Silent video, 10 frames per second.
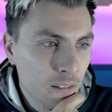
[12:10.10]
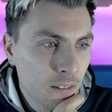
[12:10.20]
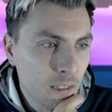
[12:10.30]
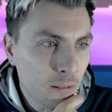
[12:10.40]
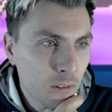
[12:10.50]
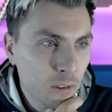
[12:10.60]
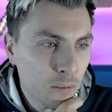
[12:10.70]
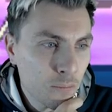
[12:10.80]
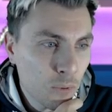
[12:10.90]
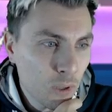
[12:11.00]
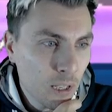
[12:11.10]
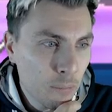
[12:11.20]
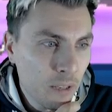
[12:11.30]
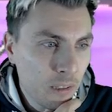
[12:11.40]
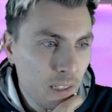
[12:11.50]
Yeah, just proc our
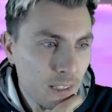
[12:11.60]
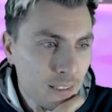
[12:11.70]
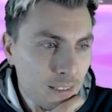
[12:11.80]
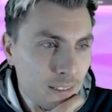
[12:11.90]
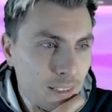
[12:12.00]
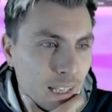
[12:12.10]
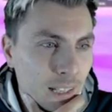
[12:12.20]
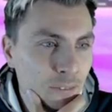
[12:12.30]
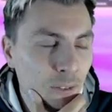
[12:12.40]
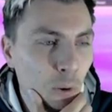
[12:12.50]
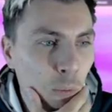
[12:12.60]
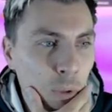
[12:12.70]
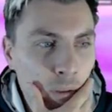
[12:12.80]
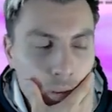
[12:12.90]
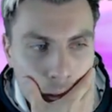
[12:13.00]
berry. It's life orb.
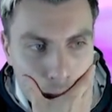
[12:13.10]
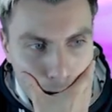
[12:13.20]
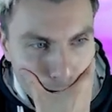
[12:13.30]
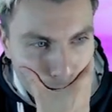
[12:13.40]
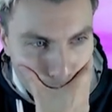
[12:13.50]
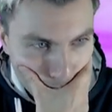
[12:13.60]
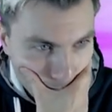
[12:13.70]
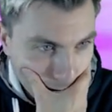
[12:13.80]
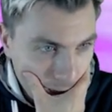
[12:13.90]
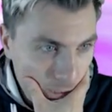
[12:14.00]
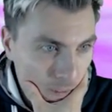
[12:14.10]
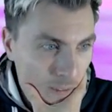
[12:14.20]
Oh, okay.